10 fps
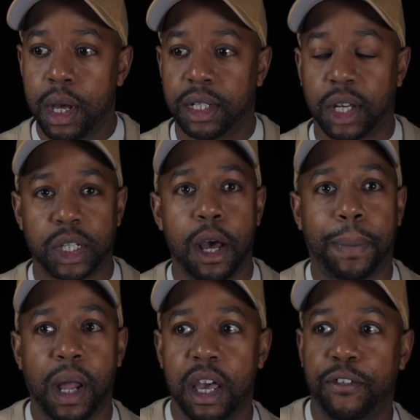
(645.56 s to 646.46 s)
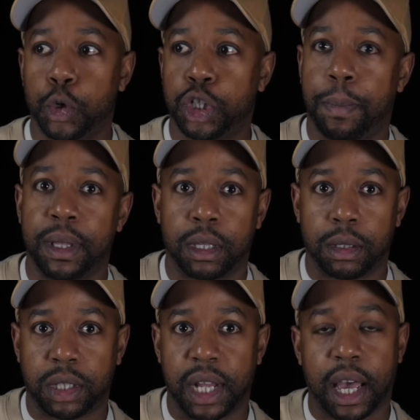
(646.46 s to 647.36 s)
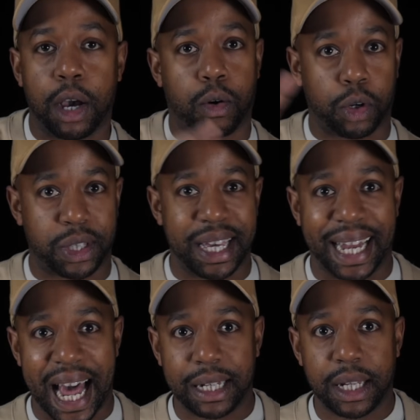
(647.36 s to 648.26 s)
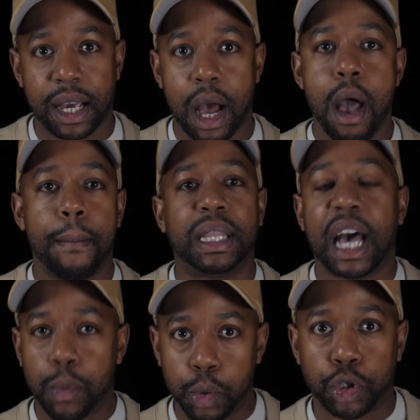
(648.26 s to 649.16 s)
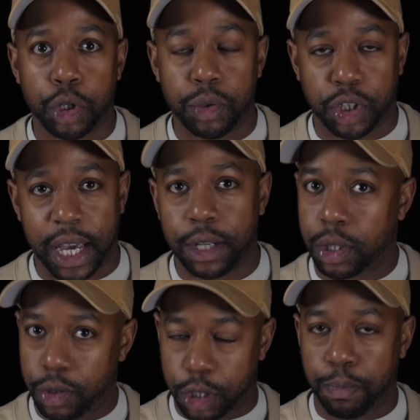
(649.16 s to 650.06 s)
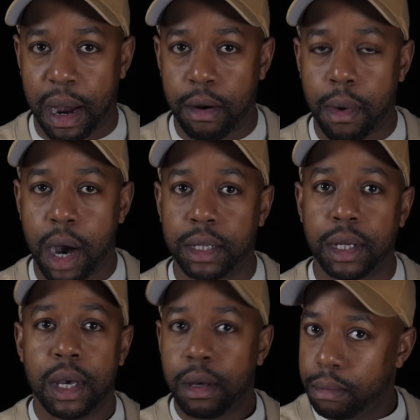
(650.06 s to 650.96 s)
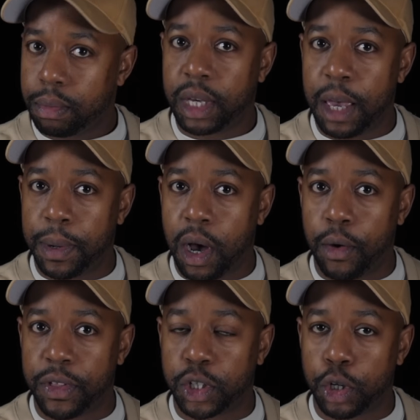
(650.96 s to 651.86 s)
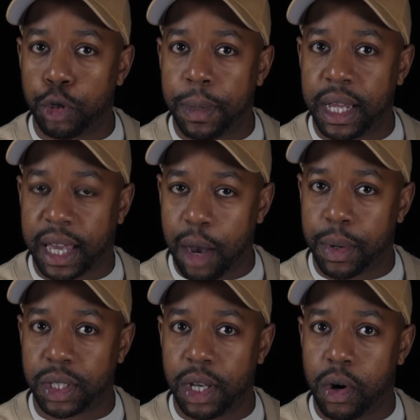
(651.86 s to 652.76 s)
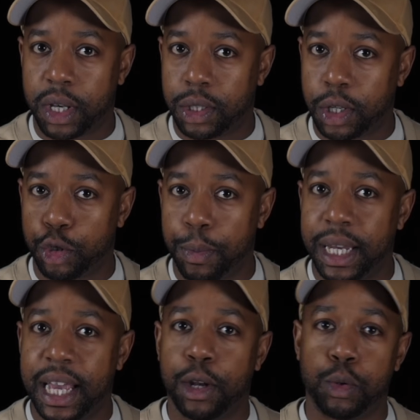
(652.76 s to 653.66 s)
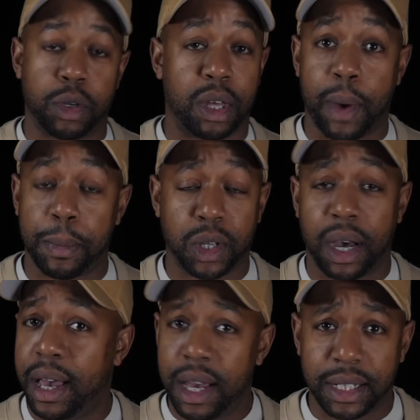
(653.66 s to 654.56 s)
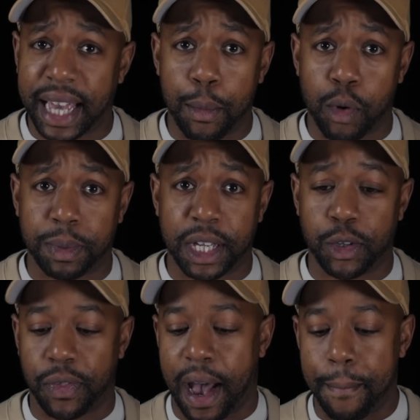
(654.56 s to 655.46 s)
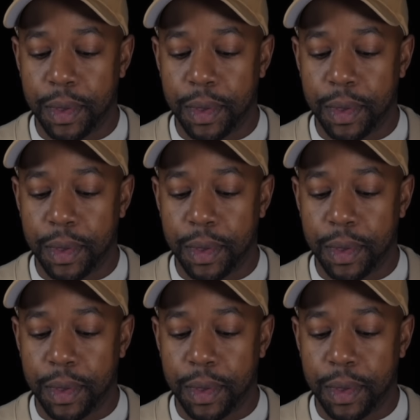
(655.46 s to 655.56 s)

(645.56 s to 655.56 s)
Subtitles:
doesn't apply if you're shipping the stick across the Atlantic, but that will soon change, so just bear in mind, keep an eye on their social media, KYC Hockey social media, and also their website to get more updates on that.